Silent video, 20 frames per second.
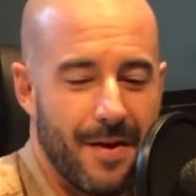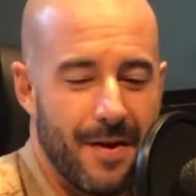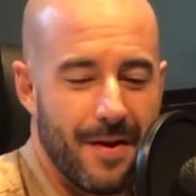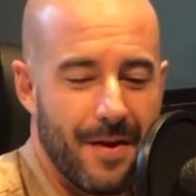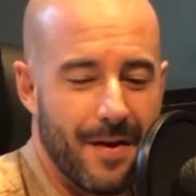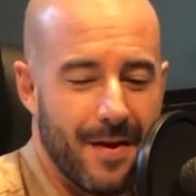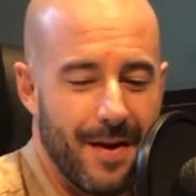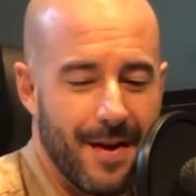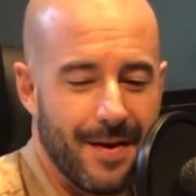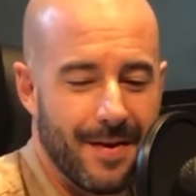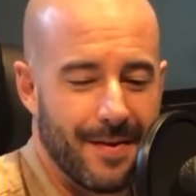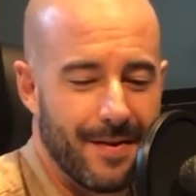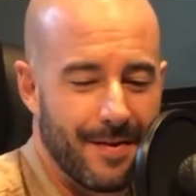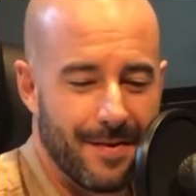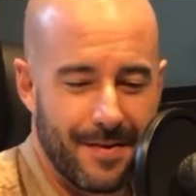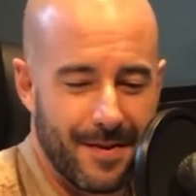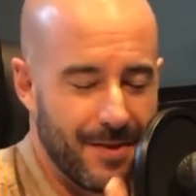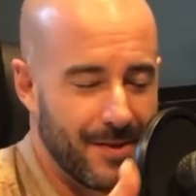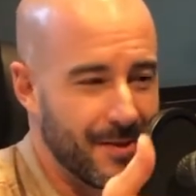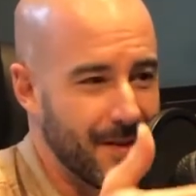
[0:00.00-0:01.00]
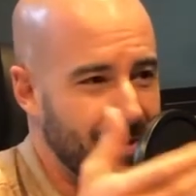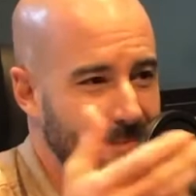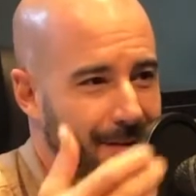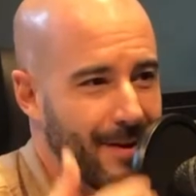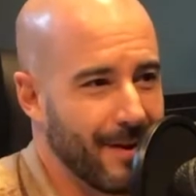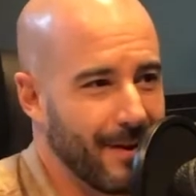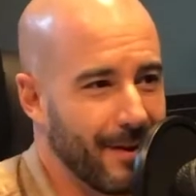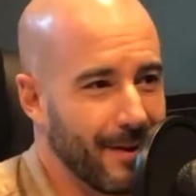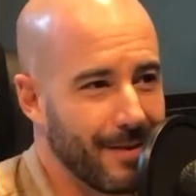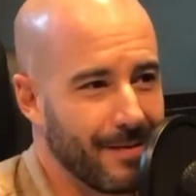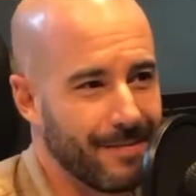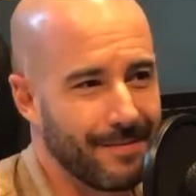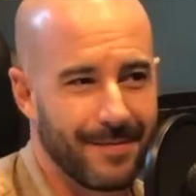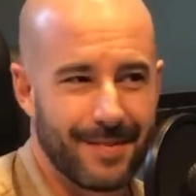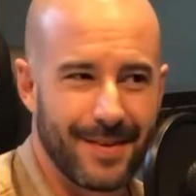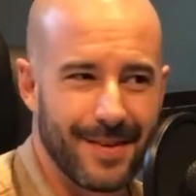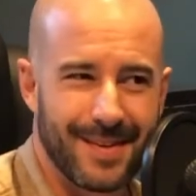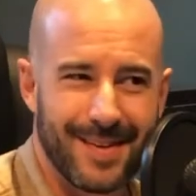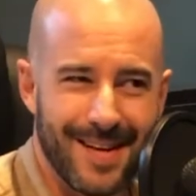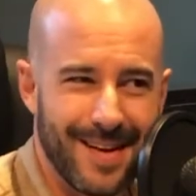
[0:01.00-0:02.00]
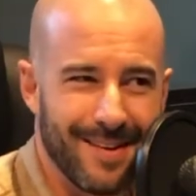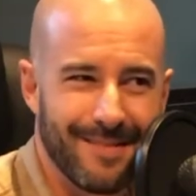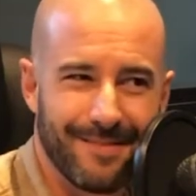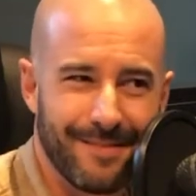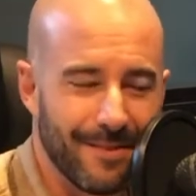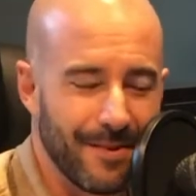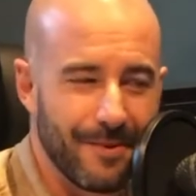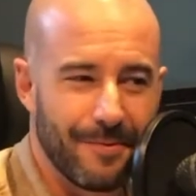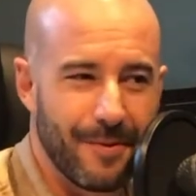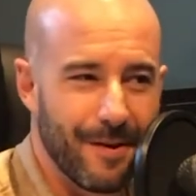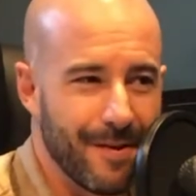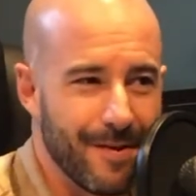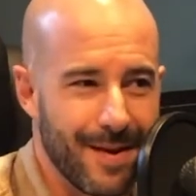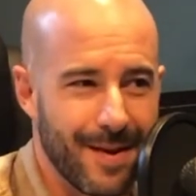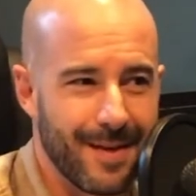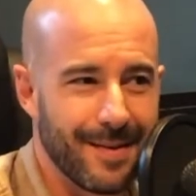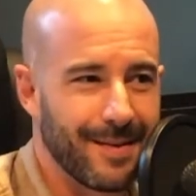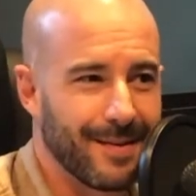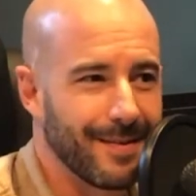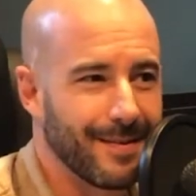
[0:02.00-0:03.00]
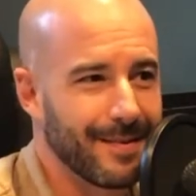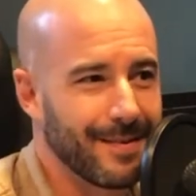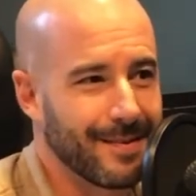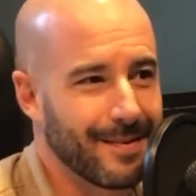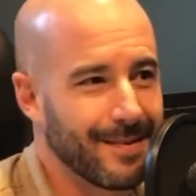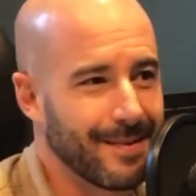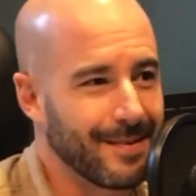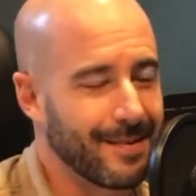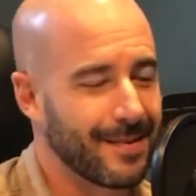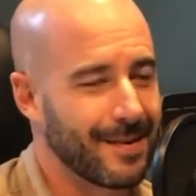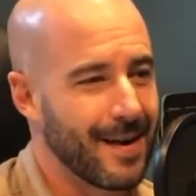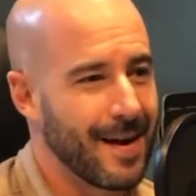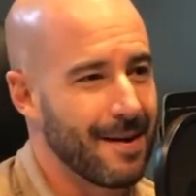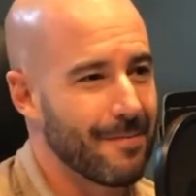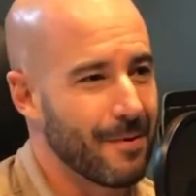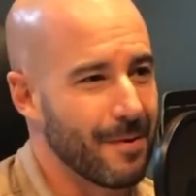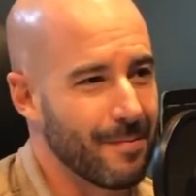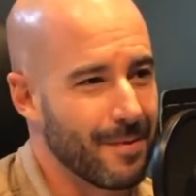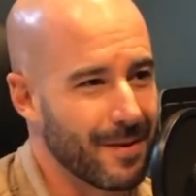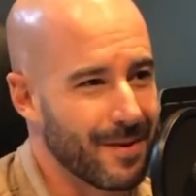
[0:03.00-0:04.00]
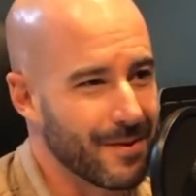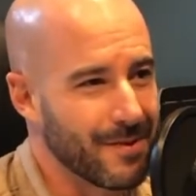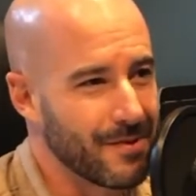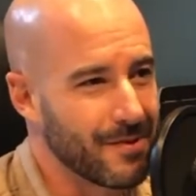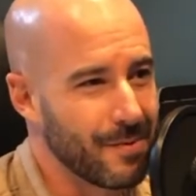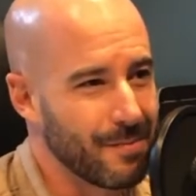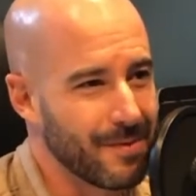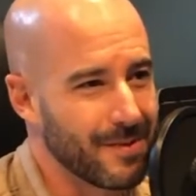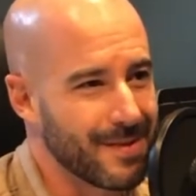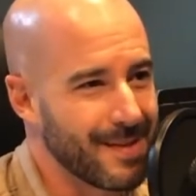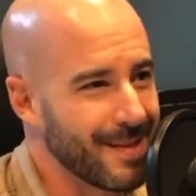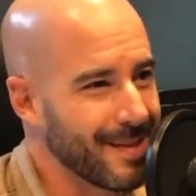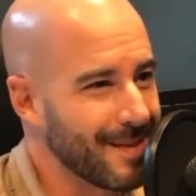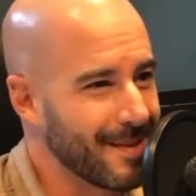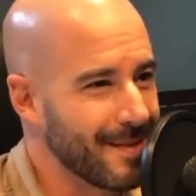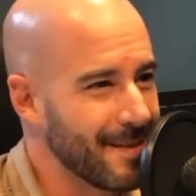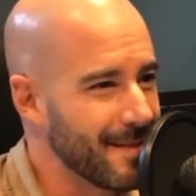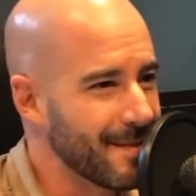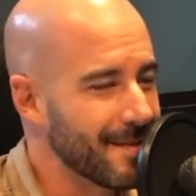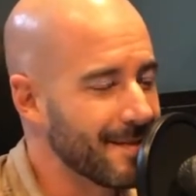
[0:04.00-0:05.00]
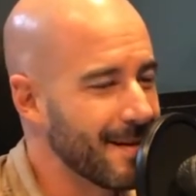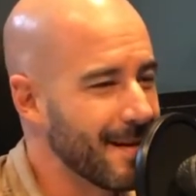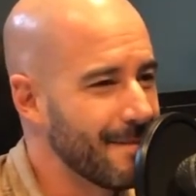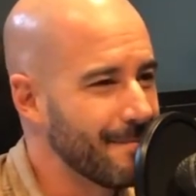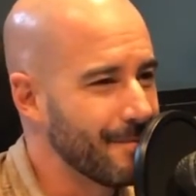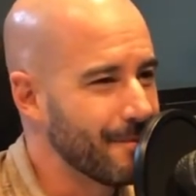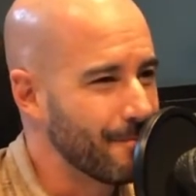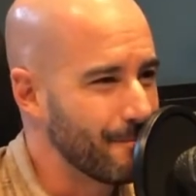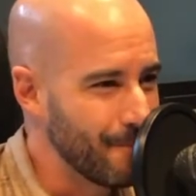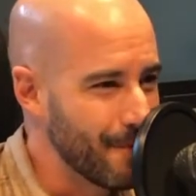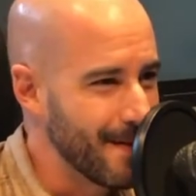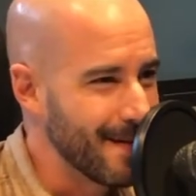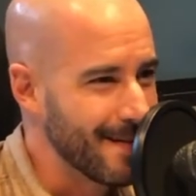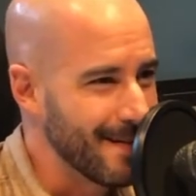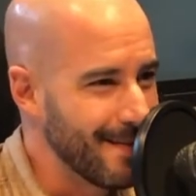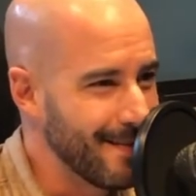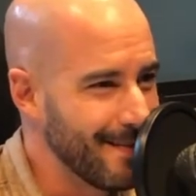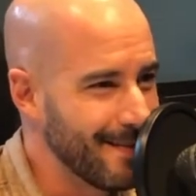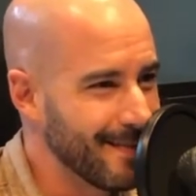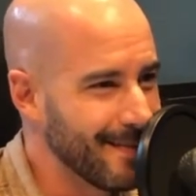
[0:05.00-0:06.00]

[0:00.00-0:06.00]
And you said to me earlier, you can't really wear that on camera because someone's not going to take the time to read it.